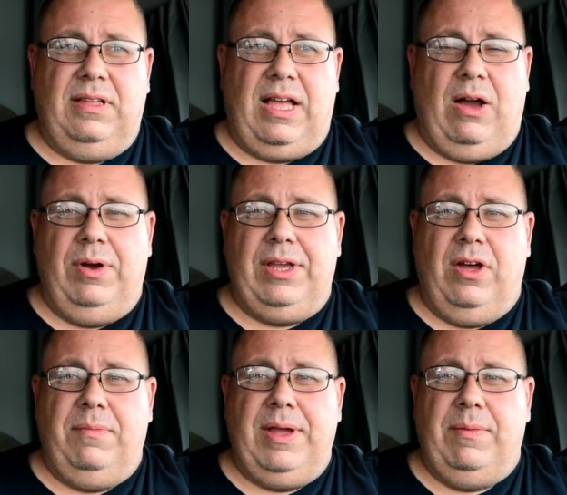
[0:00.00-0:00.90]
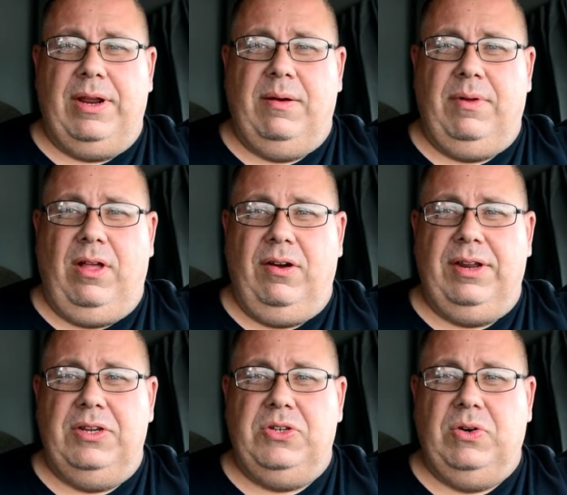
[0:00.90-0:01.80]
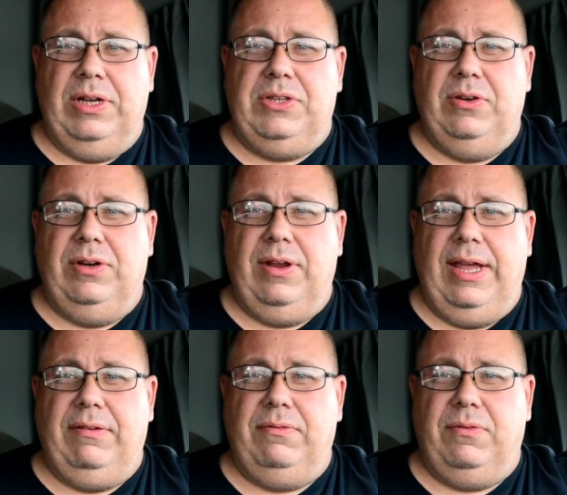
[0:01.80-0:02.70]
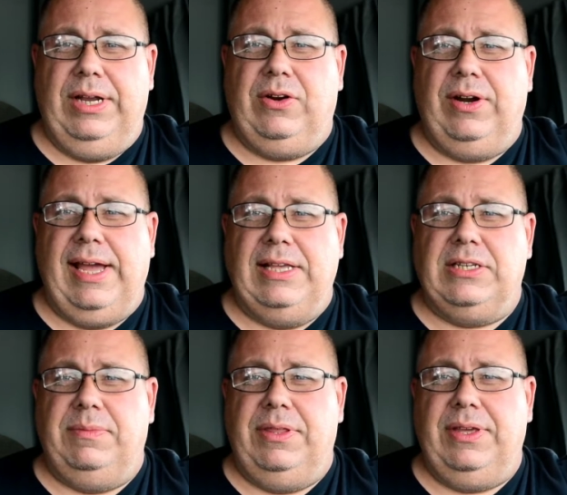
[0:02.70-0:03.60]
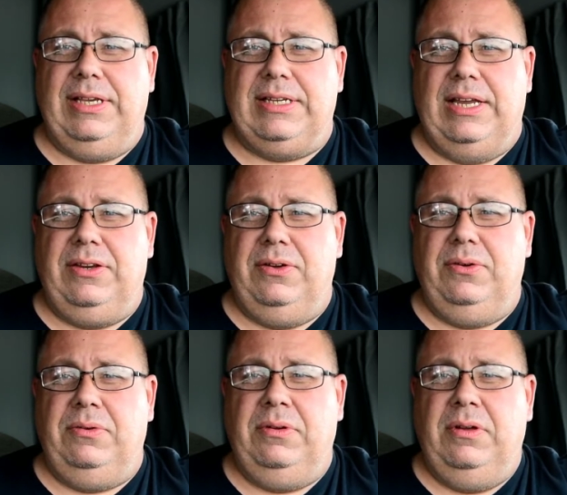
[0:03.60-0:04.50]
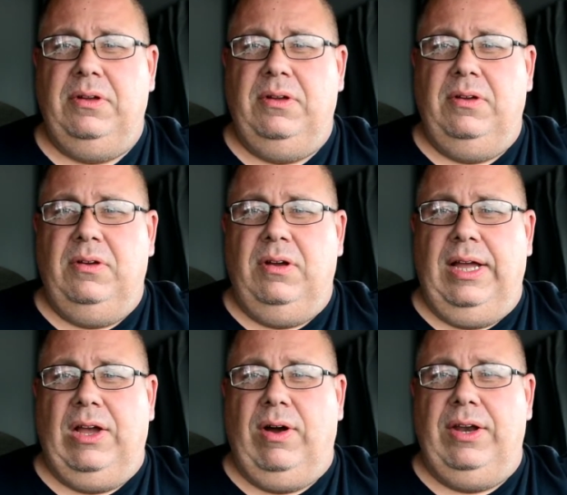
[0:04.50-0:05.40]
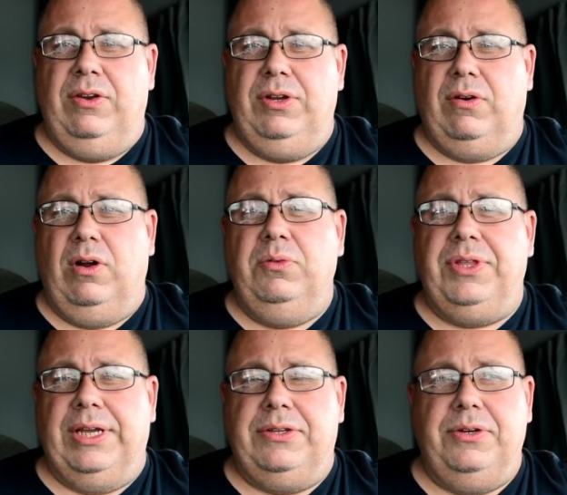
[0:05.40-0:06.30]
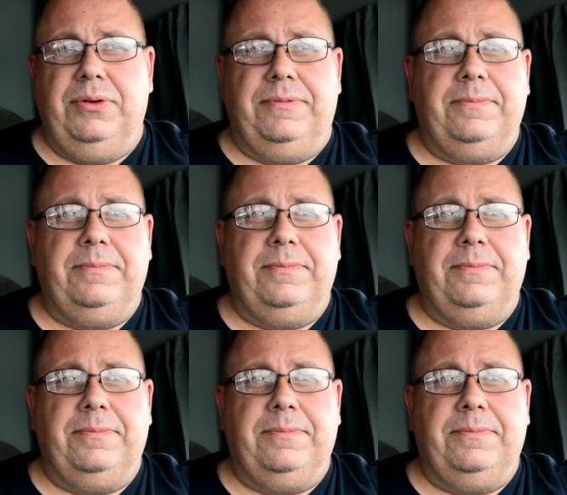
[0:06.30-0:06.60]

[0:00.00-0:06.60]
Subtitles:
I want y'all to be able to come along and enjoy it too, and recreate some of the things I do, and go out and do your own thing too.